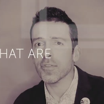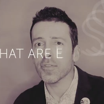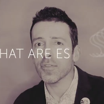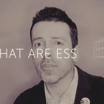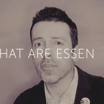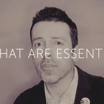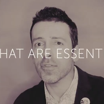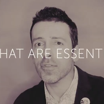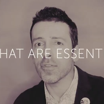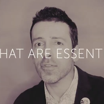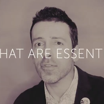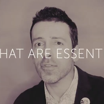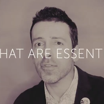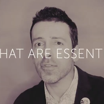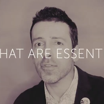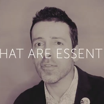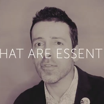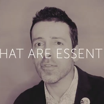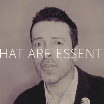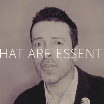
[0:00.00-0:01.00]

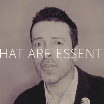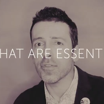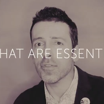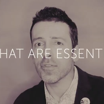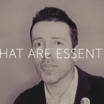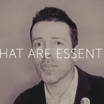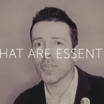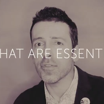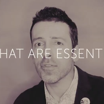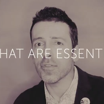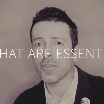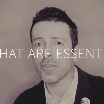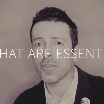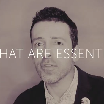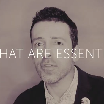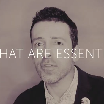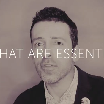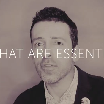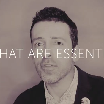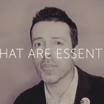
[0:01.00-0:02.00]

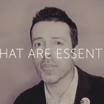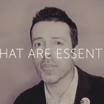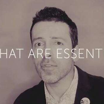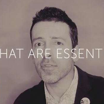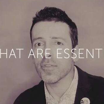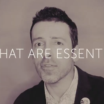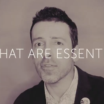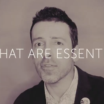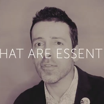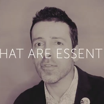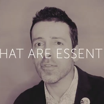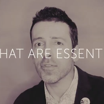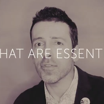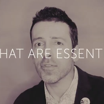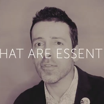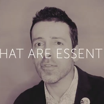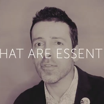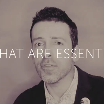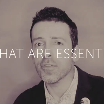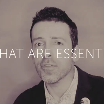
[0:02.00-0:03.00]

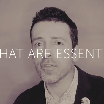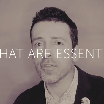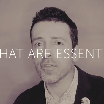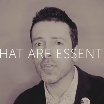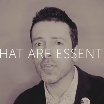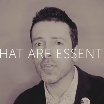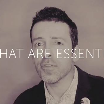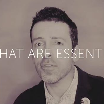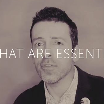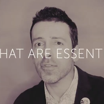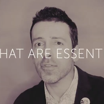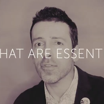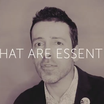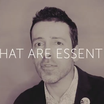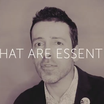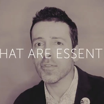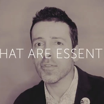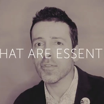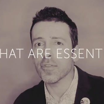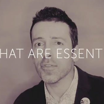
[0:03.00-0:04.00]
Nobody speaks.